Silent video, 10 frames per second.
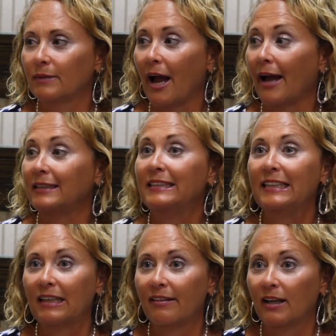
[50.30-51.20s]

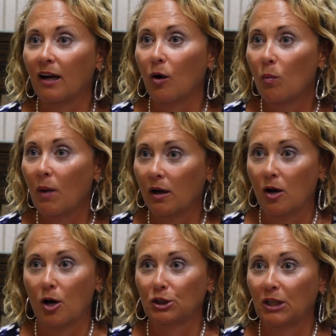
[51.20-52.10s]
idea that, oh my
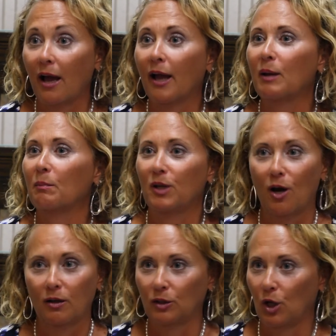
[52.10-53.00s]
gosh, I am
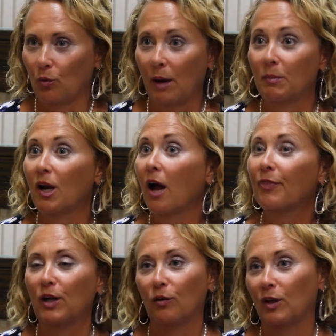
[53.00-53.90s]
not alone. I'm
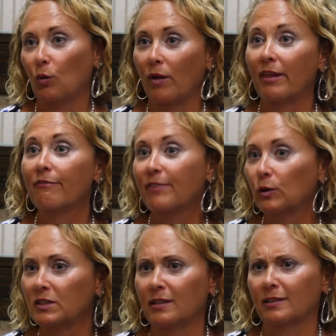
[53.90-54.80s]
not the only one that
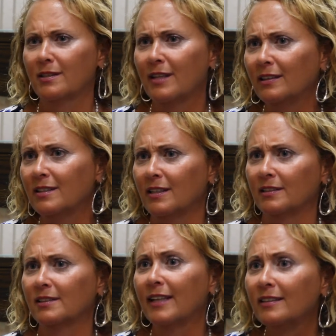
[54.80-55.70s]
feels this, thinks
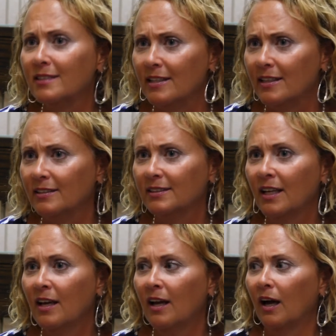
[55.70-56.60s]
this, says this,
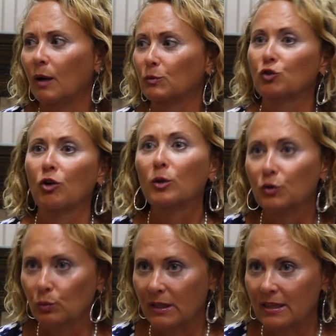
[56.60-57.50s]

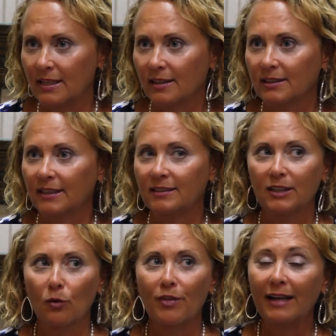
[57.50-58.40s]
struggles with this. And
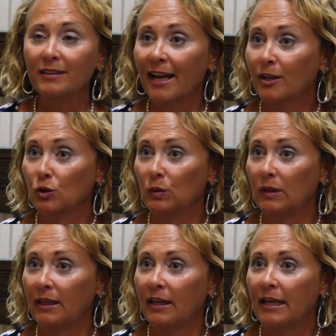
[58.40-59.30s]
so that's
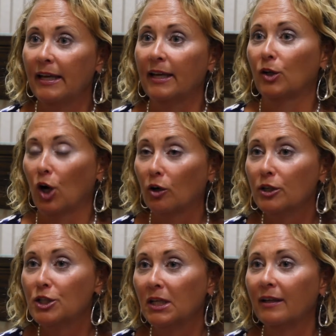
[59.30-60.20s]
actually
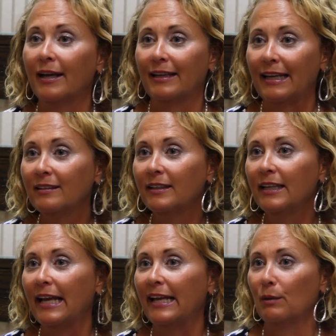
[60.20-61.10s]
encouraging and
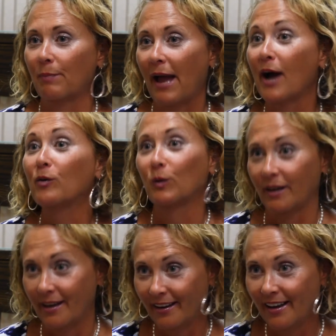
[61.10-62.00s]
healing and
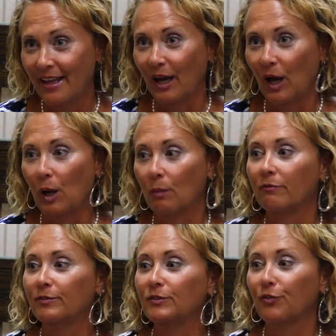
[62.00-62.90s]
empowering
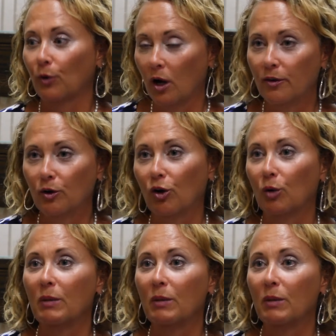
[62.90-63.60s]
for other group